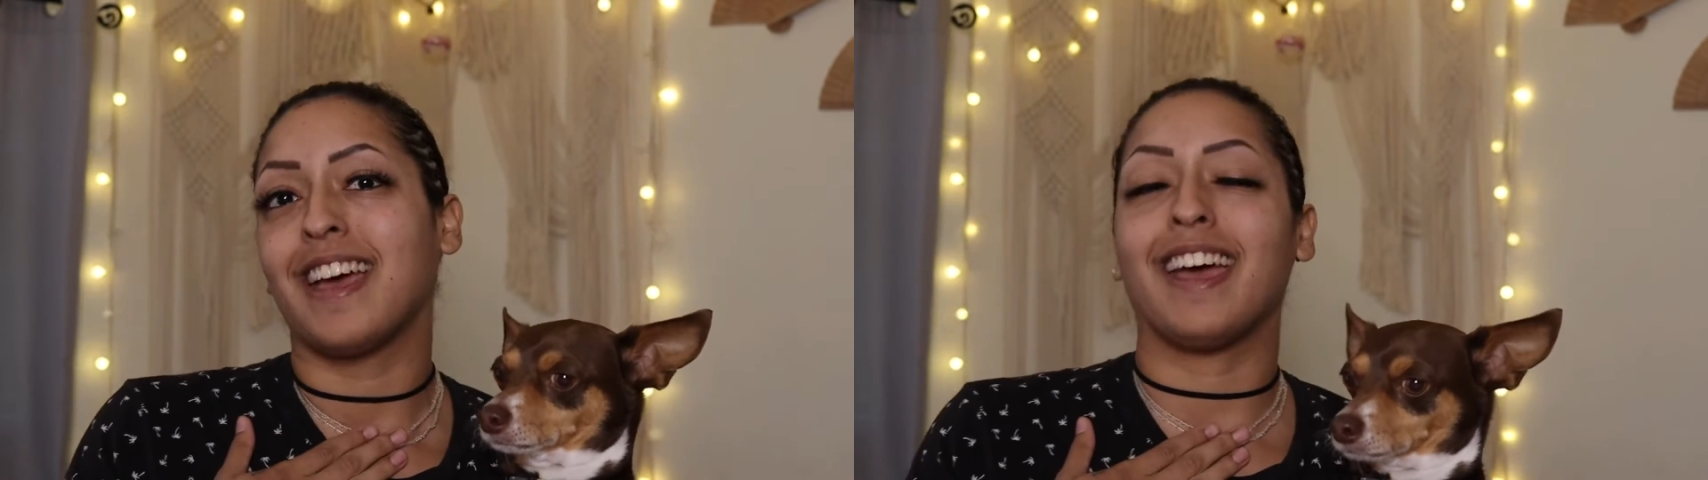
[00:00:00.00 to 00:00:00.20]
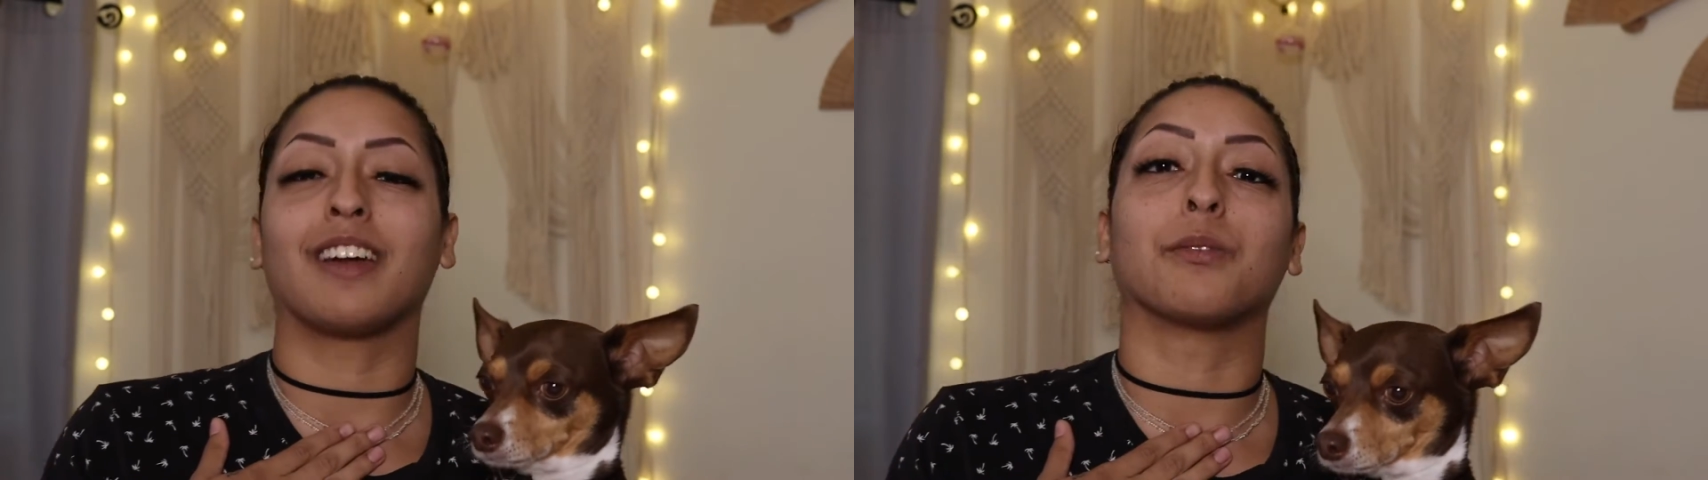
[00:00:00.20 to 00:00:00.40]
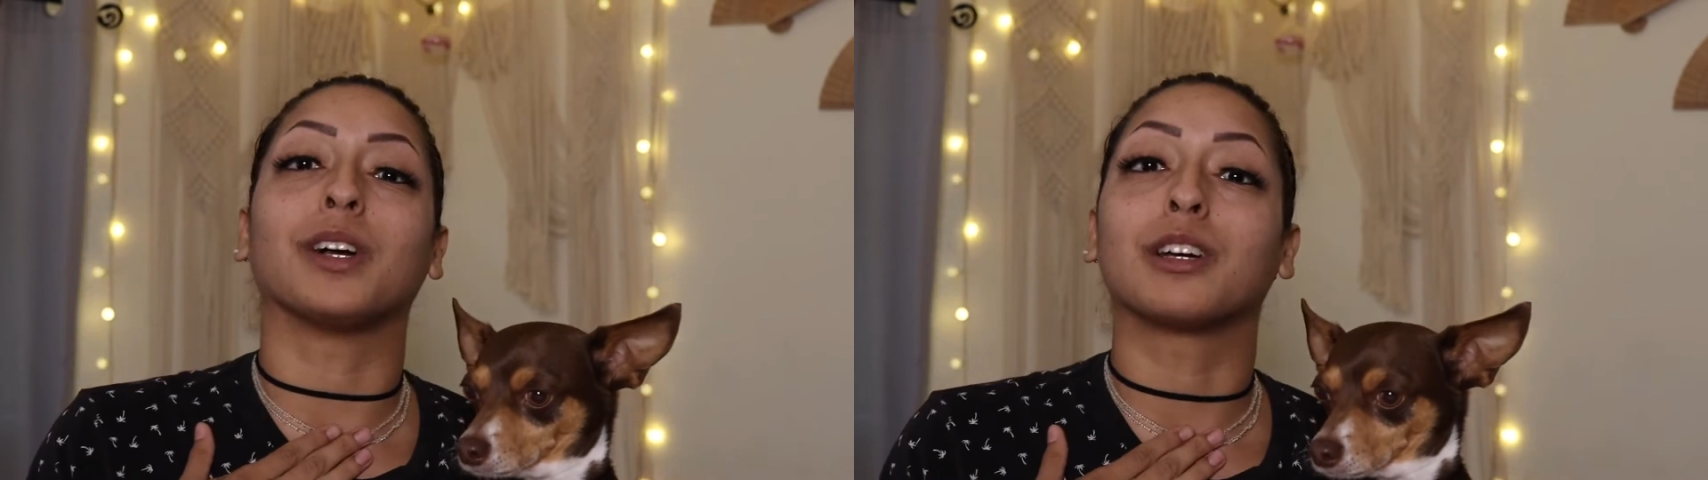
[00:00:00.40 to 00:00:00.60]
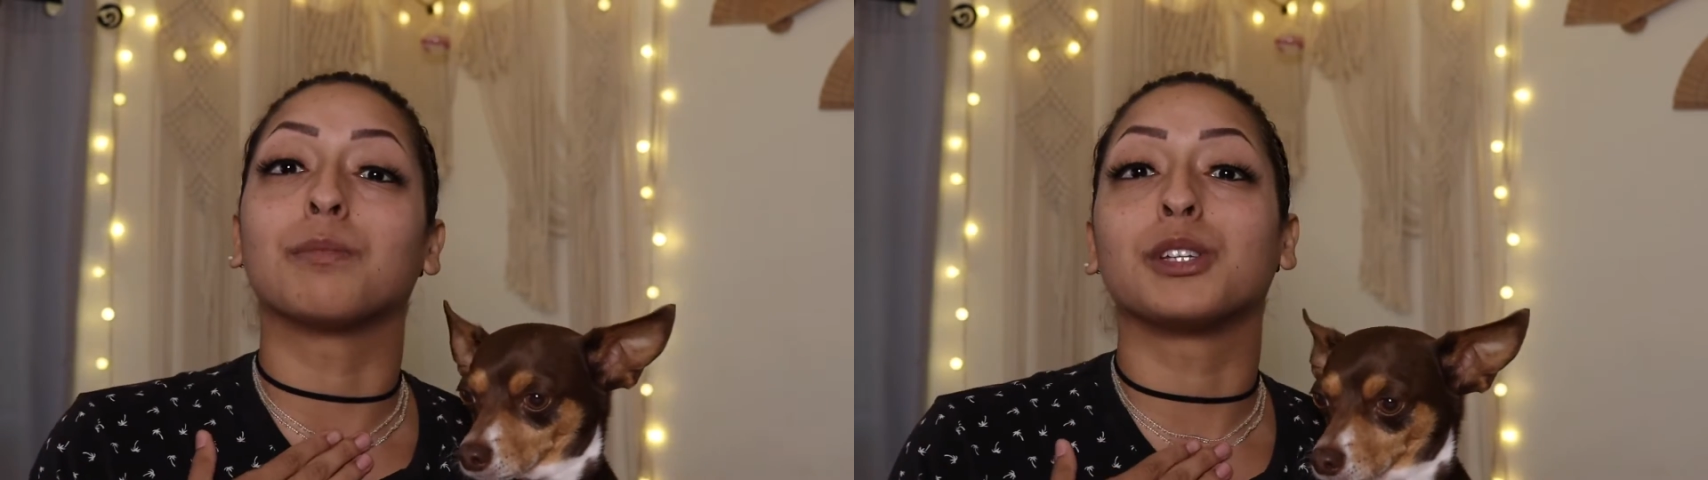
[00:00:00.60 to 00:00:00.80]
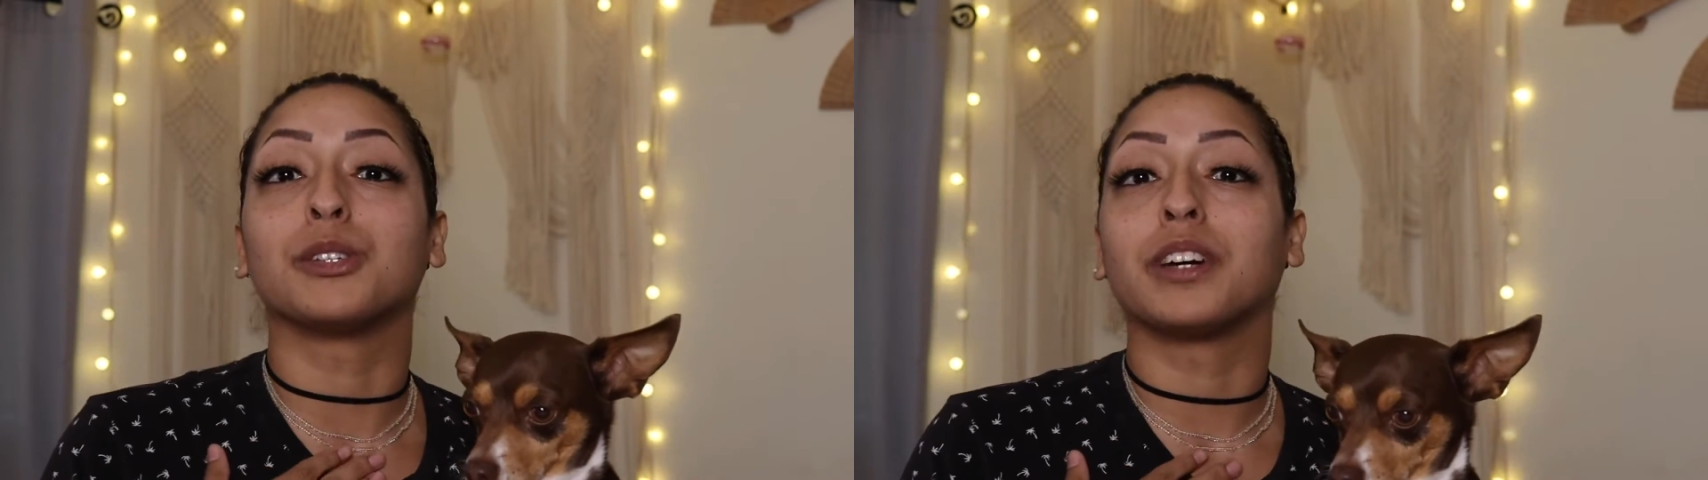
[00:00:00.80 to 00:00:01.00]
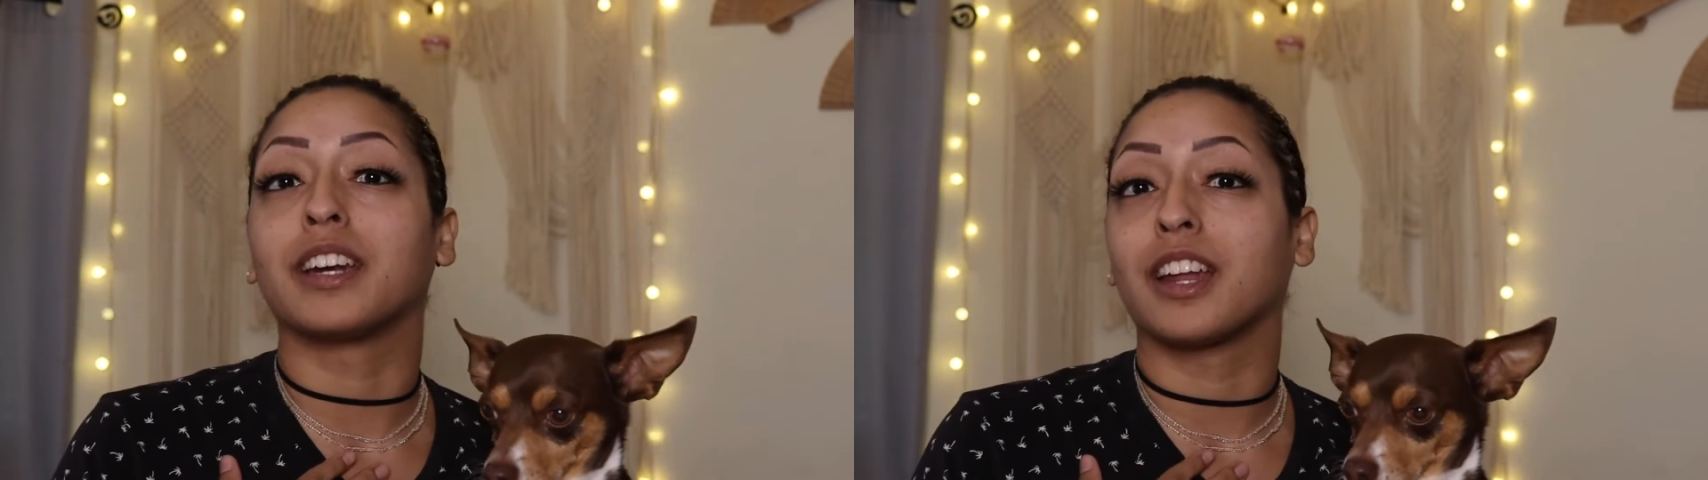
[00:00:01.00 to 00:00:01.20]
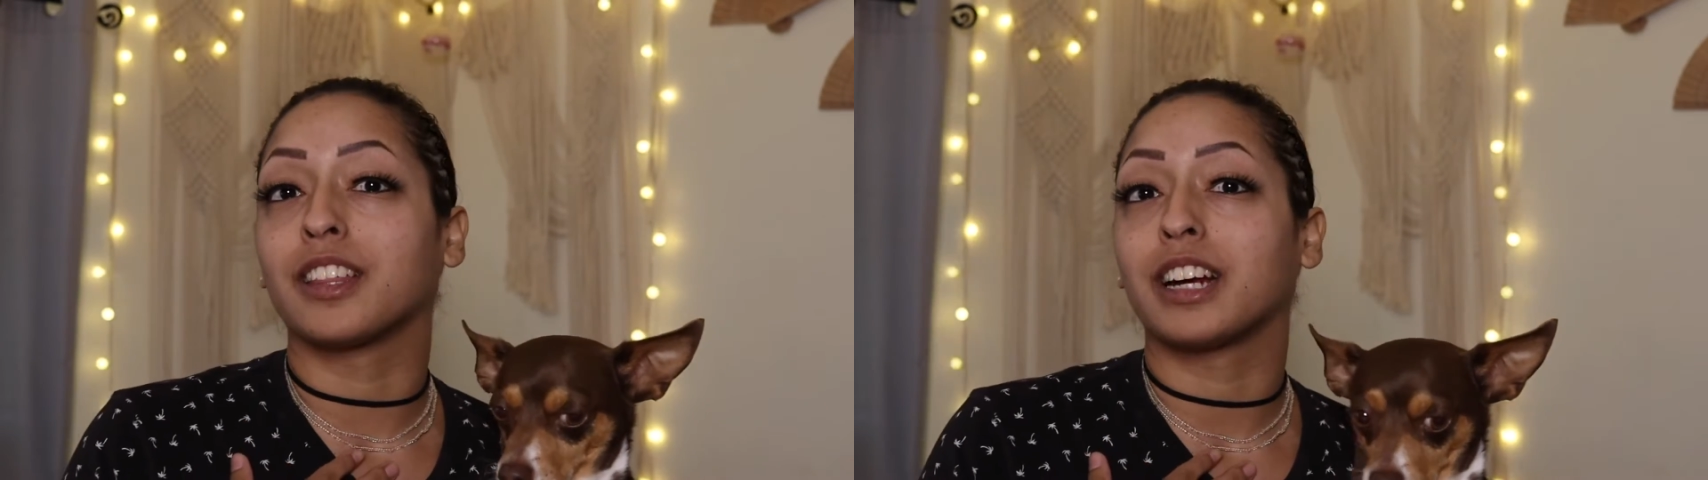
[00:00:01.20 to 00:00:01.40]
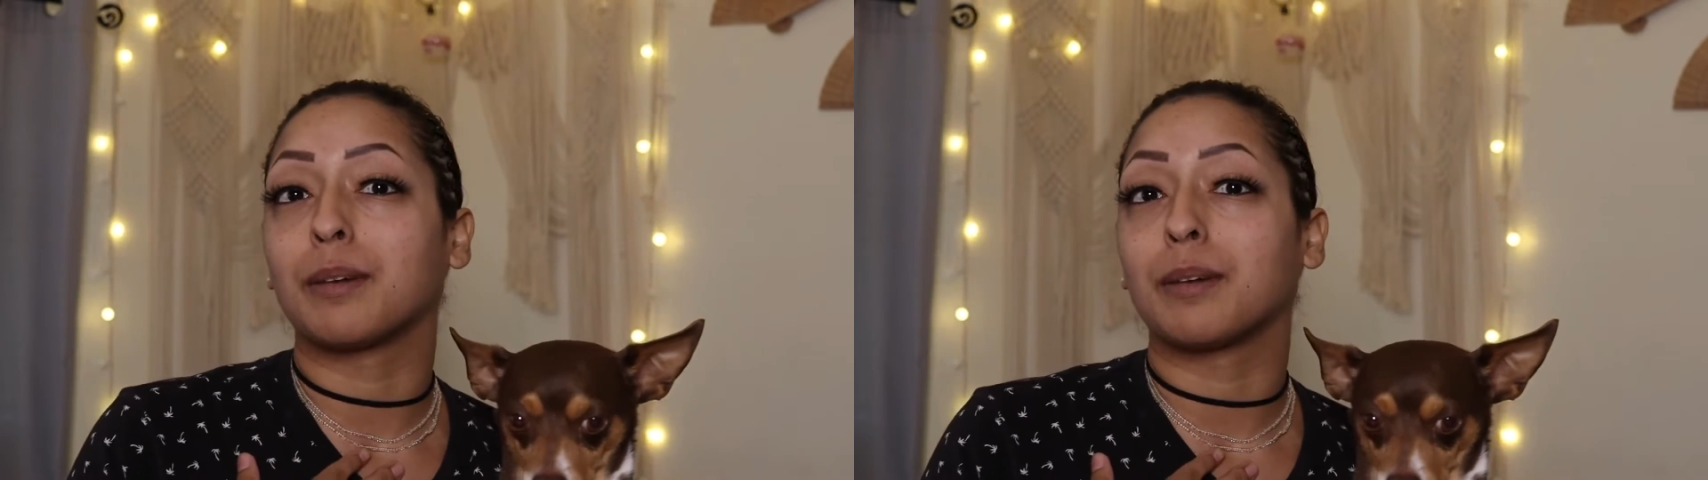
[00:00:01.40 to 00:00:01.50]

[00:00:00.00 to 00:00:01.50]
and welcome to another